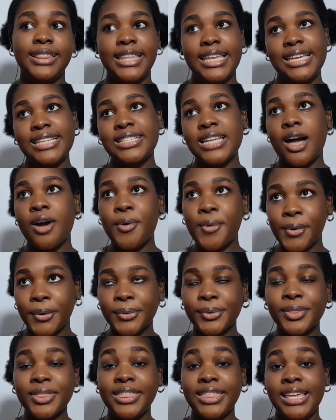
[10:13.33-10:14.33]
these are
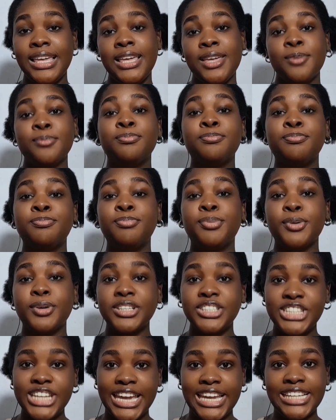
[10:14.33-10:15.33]
all the
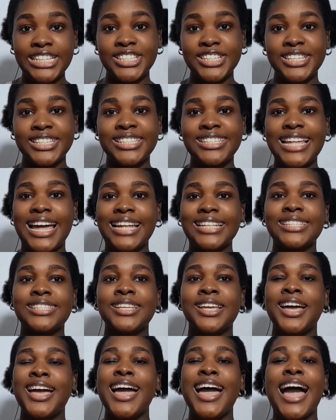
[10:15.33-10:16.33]
book changes that
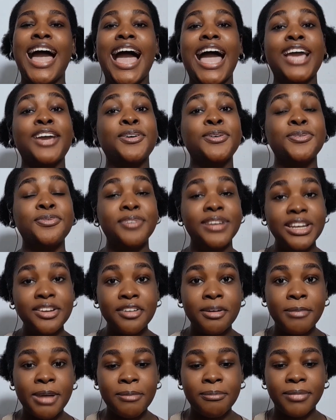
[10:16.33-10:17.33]
I could really
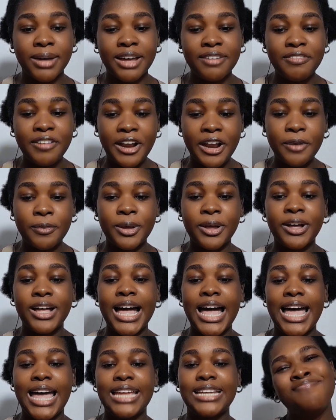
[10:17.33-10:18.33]
remember very well
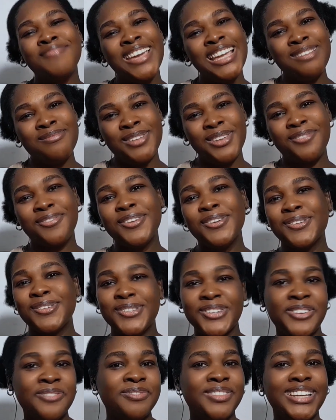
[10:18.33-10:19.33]
and made me feel
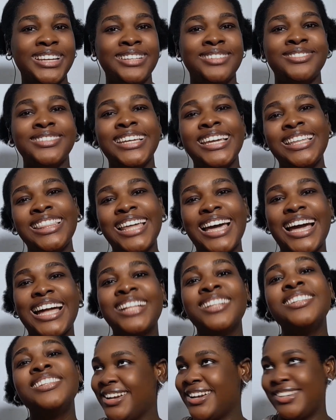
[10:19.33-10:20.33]
something. Either
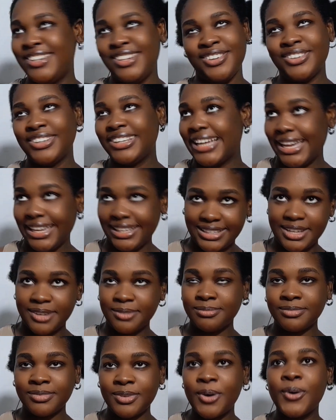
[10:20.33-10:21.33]
I did not like
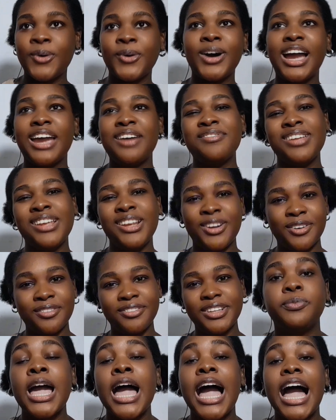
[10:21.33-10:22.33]
them or I really love
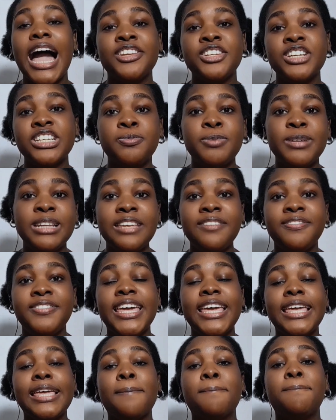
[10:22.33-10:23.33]
them. I just believe
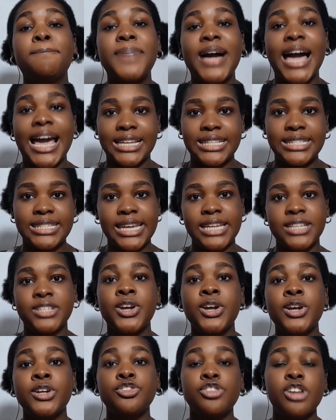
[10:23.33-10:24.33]
they impacted
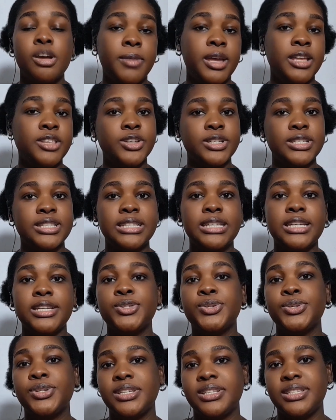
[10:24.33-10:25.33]
tremendously
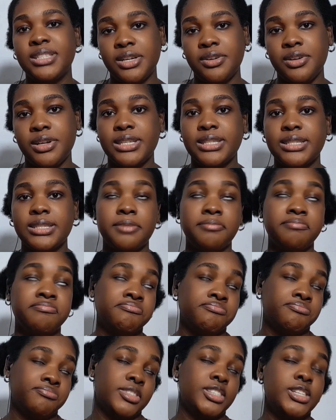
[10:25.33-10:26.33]
to the series.
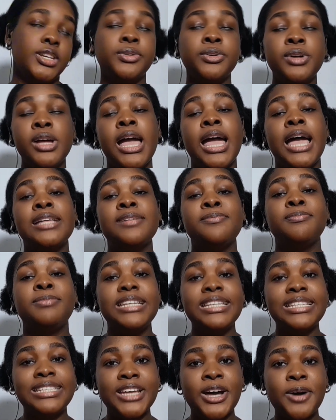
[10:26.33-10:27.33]
So
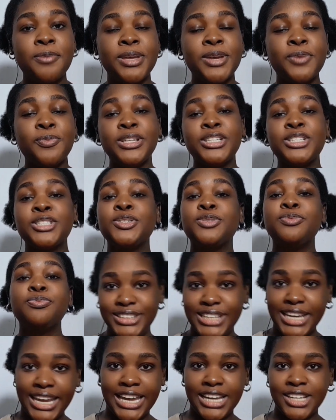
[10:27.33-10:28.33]
please tell me which
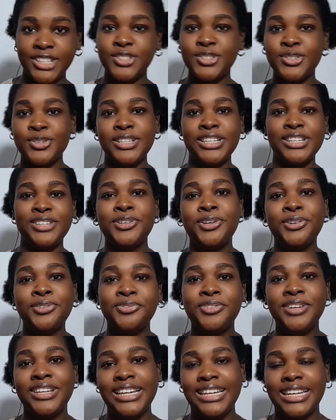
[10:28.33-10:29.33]
change you did not
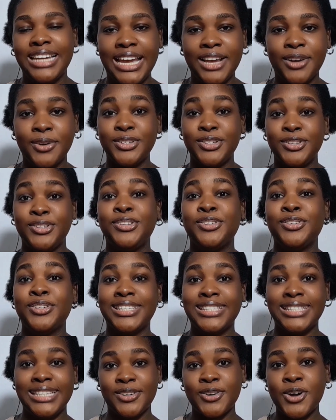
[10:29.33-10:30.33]
really like or you did not
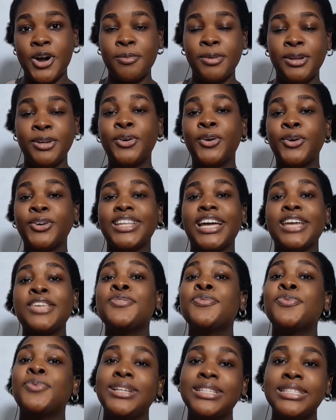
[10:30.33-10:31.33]
see coming or that you
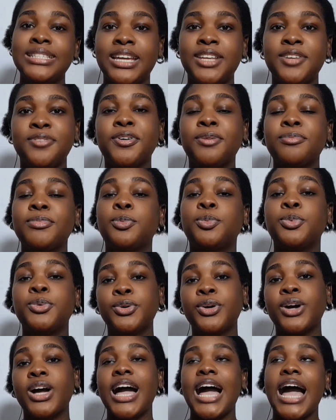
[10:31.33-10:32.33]
wanted from the
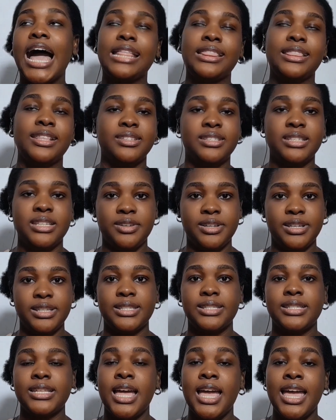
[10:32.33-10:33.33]
book and the
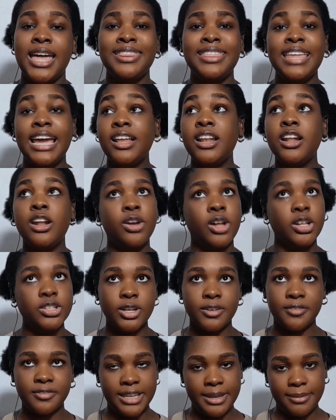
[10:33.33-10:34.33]
series. There are a lot
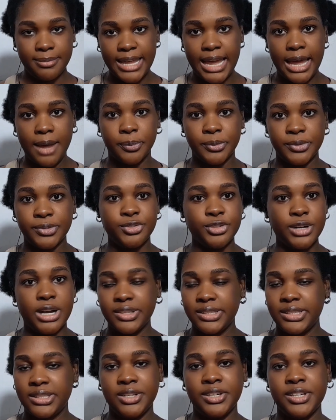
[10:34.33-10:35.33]
of them that happened throughout
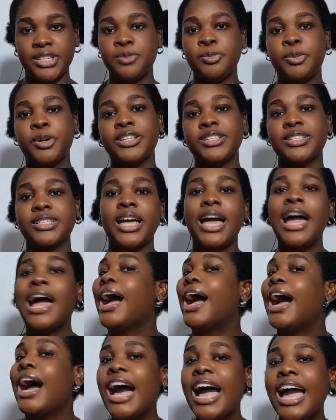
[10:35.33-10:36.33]
the series, but
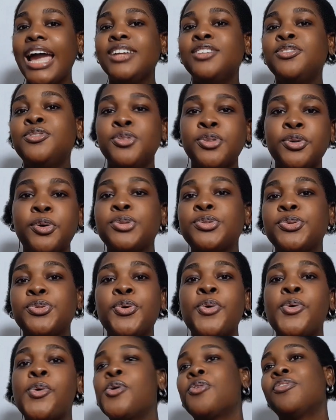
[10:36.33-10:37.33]
I do not want to
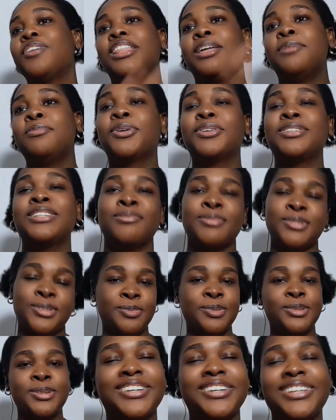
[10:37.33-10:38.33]
go over them because I'm going to be
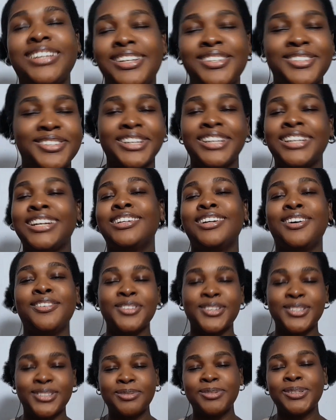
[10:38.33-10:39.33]
talking and talking and I'm going
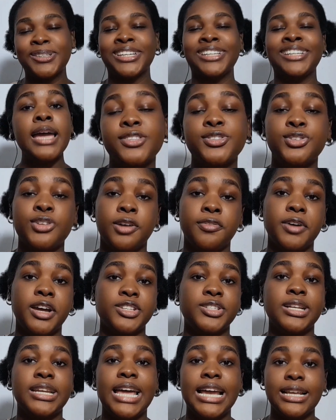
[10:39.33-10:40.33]
to stop talking. Do not forget
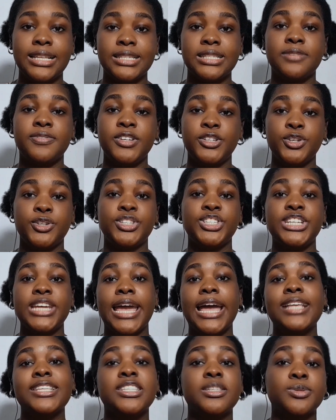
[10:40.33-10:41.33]
to like this video, share
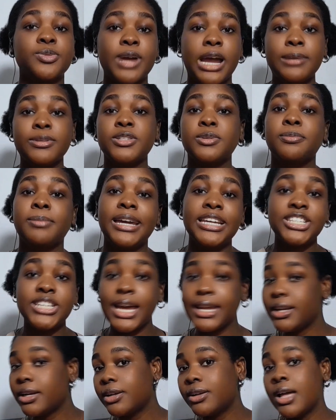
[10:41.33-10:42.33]
and subscribe to my
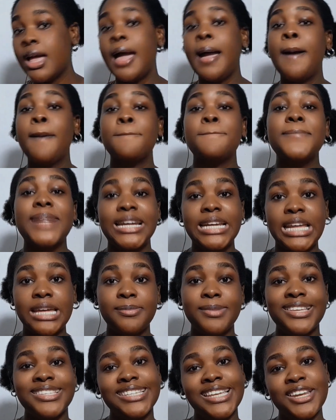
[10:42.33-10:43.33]
channel. My name
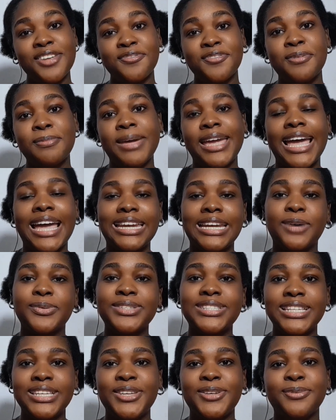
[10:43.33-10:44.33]
is Enifome and I will
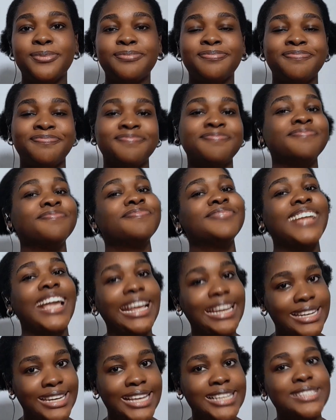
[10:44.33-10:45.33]
see you
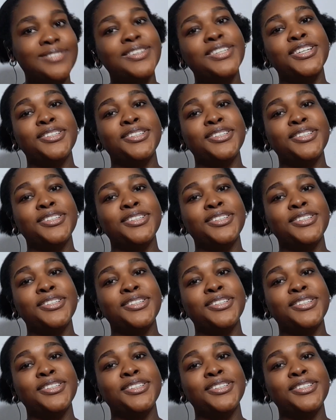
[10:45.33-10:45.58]
in the next